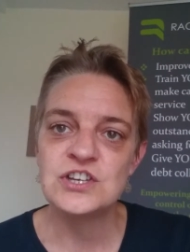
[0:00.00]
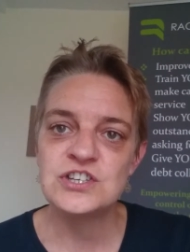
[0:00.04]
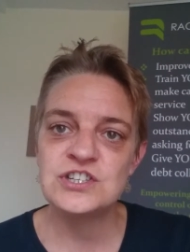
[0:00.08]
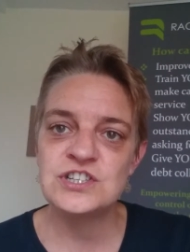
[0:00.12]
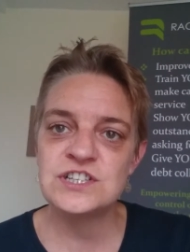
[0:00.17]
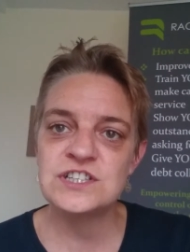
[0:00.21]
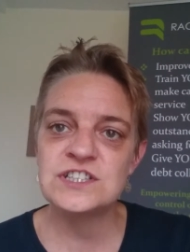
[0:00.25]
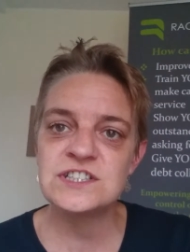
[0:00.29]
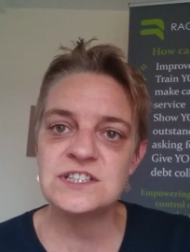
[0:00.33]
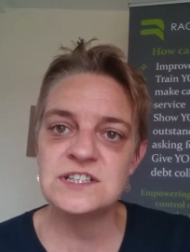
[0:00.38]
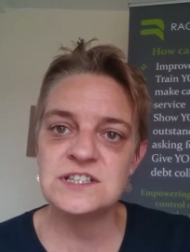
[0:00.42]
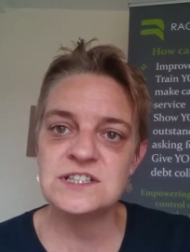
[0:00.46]

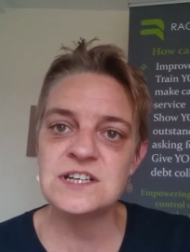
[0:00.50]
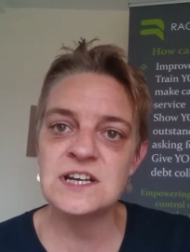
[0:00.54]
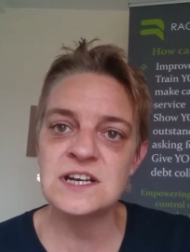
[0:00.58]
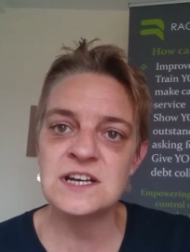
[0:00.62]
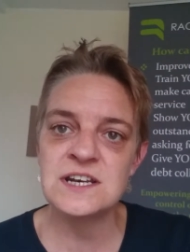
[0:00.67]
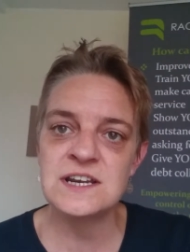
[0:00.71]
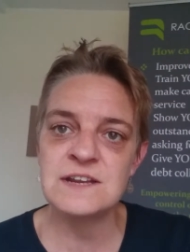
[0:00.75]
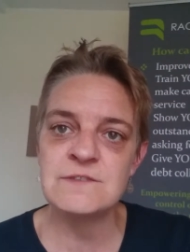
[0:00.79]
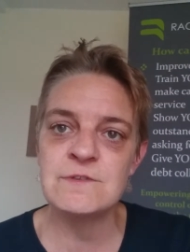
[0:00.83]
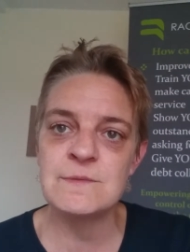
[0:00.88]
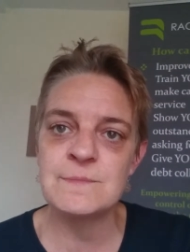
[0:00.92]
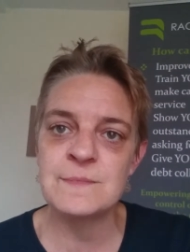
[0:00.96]
just to
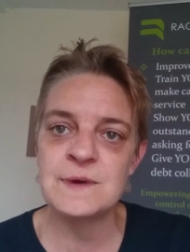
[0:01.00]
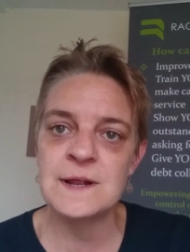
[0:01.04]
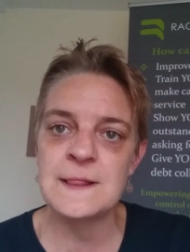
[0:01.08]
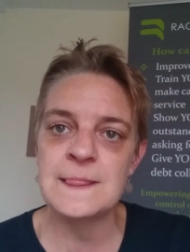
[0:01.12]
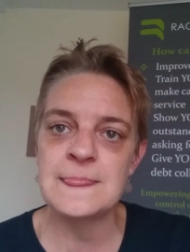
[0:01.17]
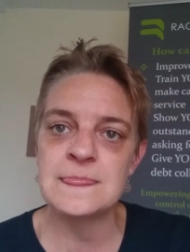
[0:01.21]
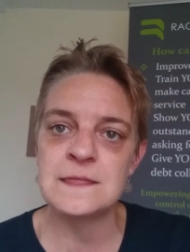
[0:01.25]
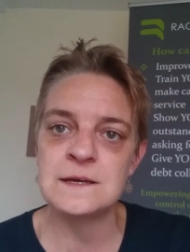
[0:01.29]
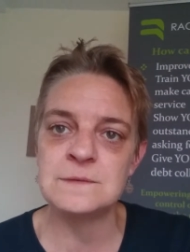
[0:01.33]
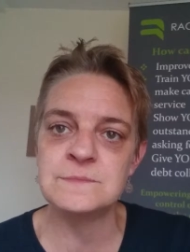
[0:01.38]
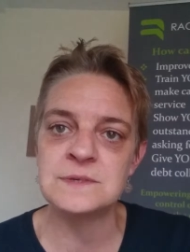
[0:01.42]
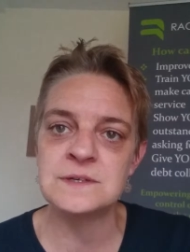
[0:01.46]
gently
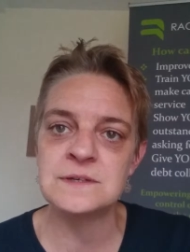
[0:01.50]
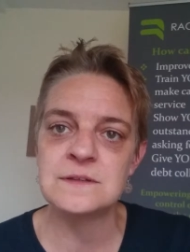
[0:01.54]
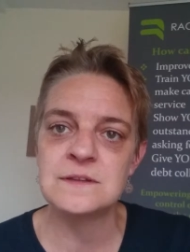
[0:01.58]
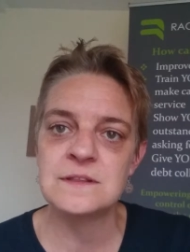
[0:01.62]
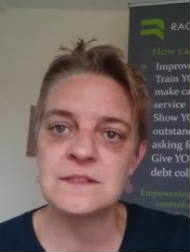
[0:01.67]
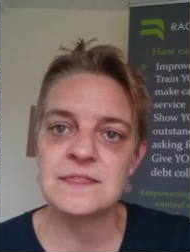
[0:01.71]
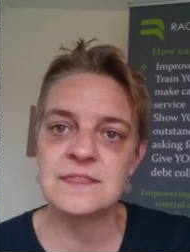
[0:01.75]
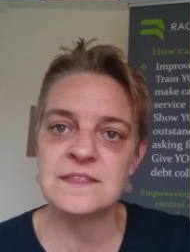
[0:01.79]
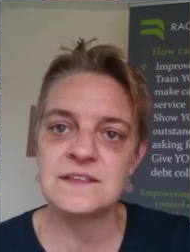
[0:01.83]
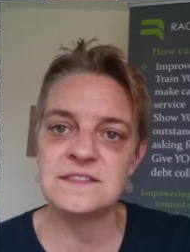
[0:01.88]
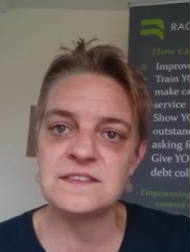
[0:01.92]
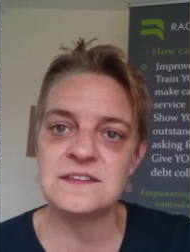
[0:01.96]
remind them
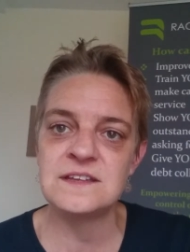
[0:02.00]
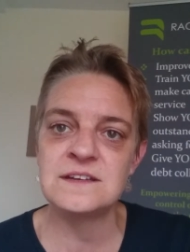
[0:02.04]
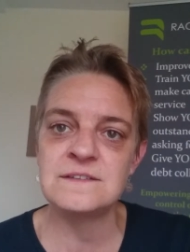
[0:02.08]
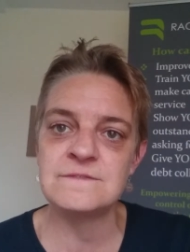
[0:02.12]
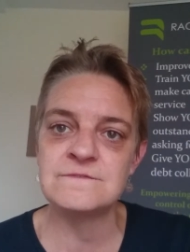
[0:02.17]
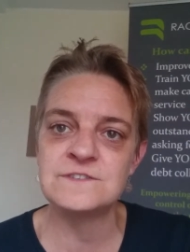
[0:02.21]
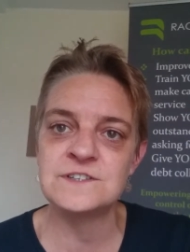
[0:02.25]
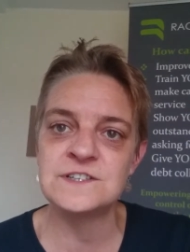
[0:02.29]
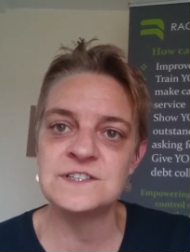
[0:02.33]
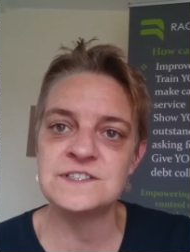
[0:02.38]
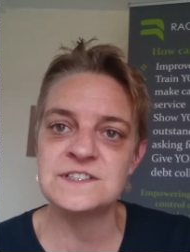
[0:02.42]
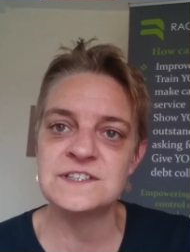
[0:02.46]
that the
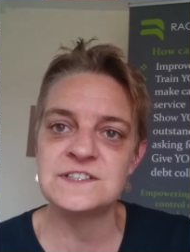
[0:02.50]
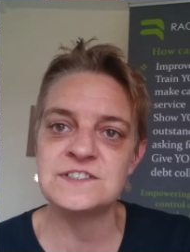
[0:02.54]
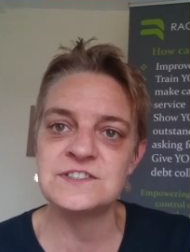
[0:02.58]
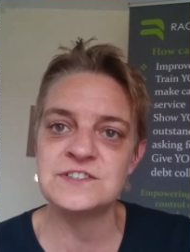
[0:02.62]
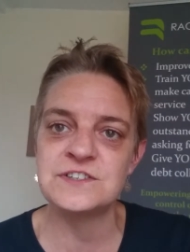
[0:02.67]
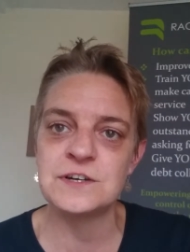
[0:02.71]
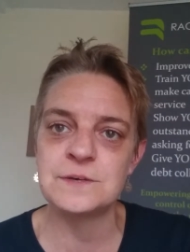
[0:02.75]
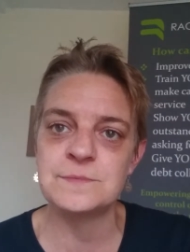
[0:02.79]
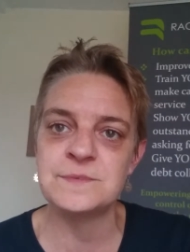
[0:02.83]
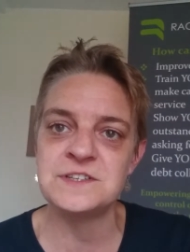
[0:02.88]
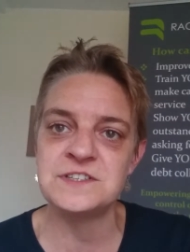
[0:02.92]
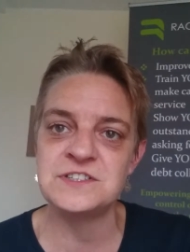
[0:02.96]
invoices
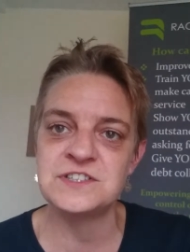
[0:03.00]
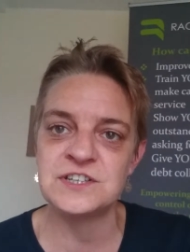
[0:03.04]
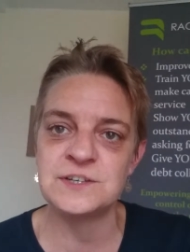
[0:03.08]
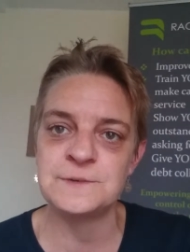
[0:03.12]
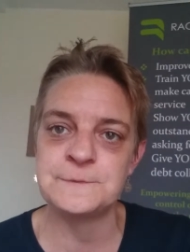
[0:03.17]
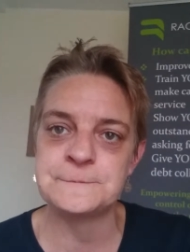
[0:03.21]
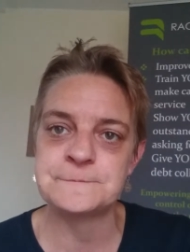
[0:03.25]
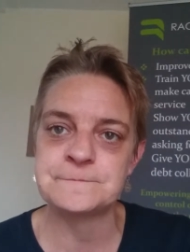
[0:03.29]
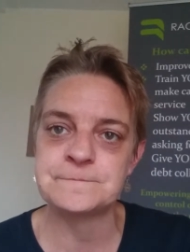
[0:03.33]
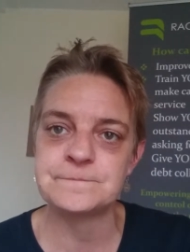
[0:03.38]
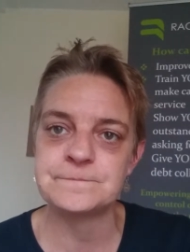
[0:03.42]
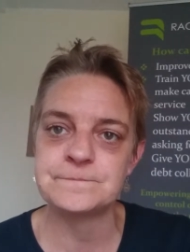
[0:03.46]
are coming
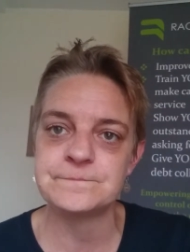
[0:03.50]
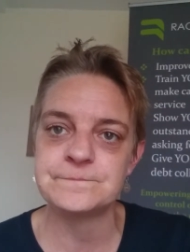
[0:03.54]
due.